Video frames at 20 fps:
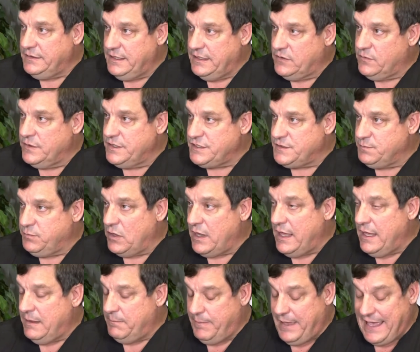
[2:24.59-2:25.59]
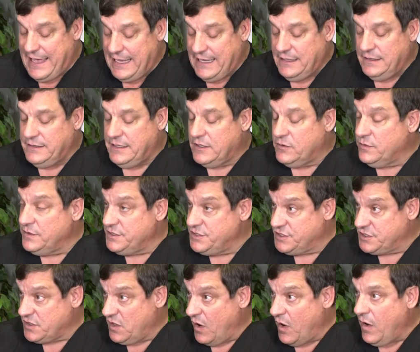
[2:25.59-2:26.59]
decrease pain, decrease
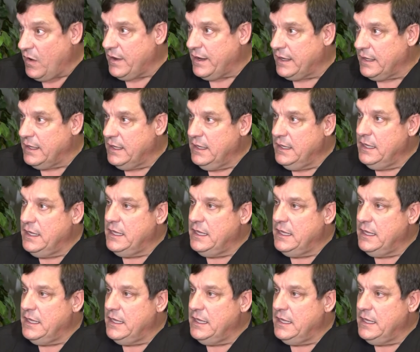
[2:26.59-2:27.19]
scarring,